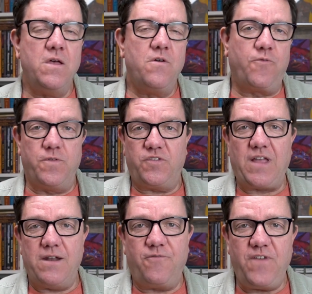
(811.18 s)
for this
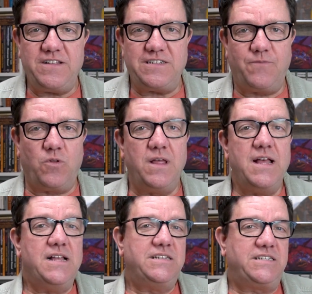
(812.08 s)
kind of festival,
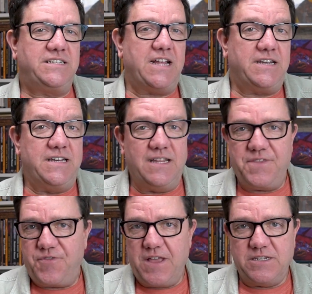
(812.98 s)
suddenly
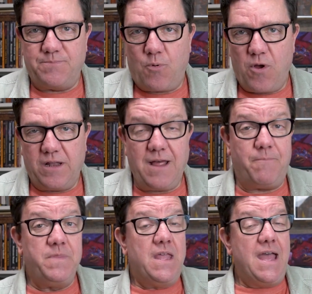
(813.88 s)
things boil up.